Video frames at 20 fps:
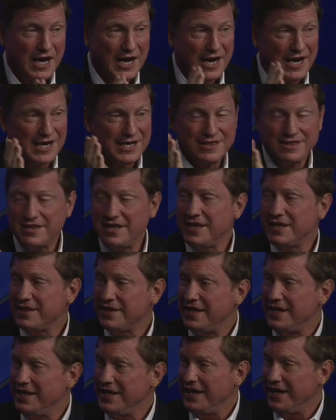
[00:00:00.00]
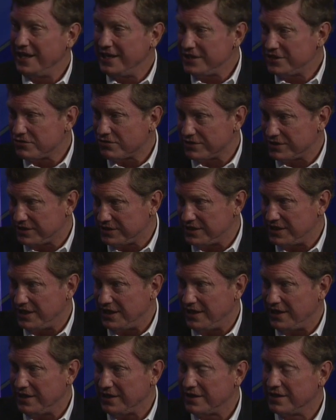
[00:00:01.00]
I think the
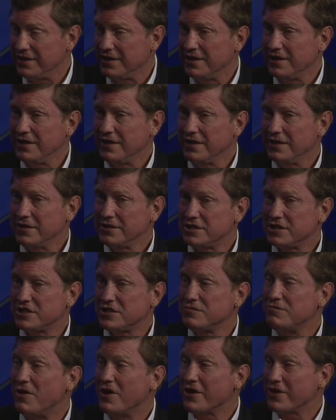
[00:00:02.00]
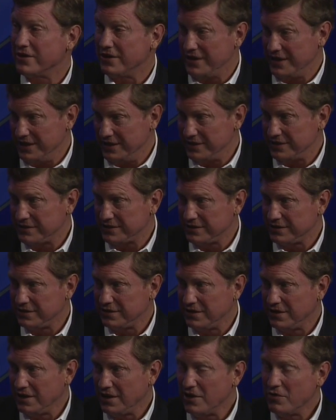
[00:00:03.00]
interesting smartness
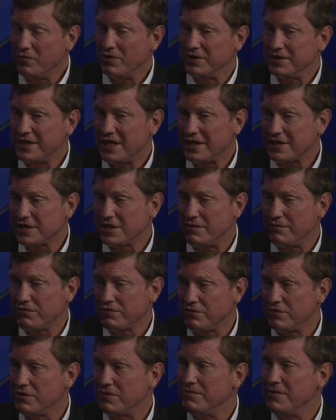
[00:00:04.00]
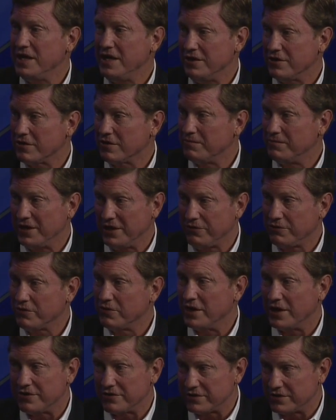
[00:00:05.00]
will not come through the meter, but
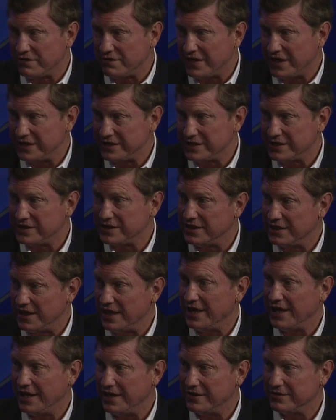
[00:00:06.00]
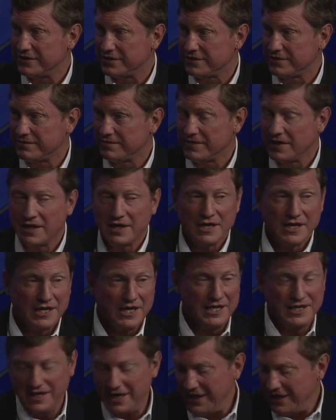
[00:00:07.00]
through other devices mm -hmm. in the house.
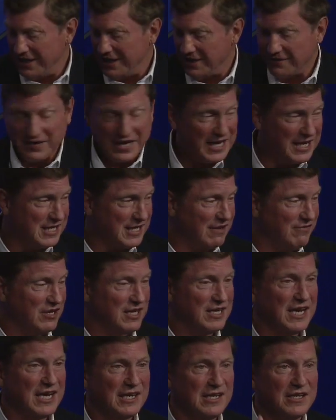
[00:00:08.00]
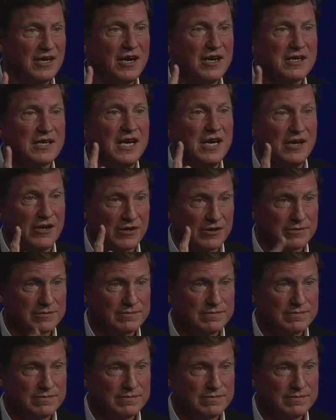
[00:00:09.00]
and if I had to give you an analog here,